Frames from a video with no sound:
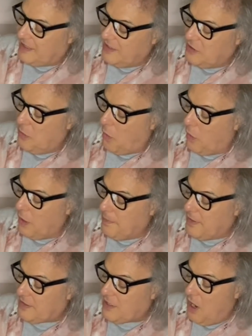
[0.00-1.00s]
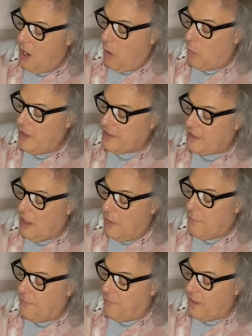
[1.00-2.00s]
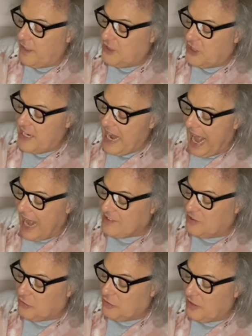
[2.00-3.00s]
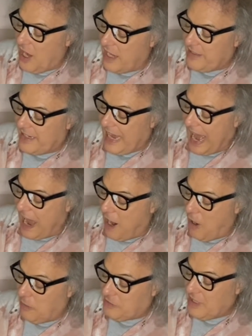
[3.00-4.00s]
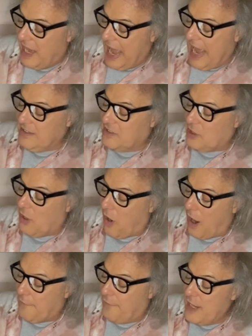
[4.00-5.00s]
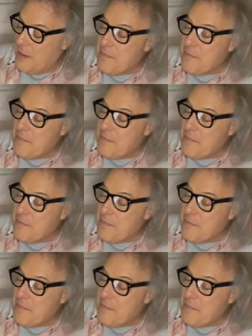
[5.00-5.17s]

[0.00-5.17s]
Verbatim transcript: into orbit with fudgy astronaut cows and toffee